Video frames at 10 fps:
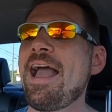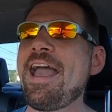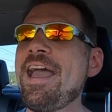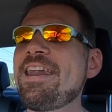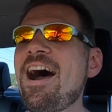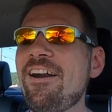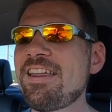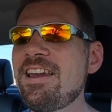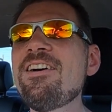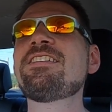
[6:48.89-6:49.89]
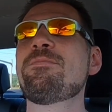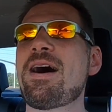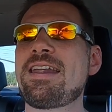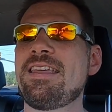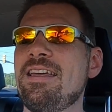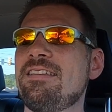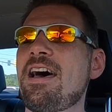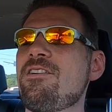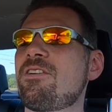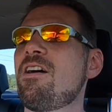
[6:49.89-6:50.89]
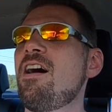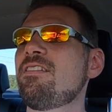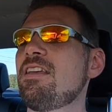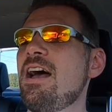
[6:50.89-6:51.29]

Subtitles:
And I already know somebody that does autocross,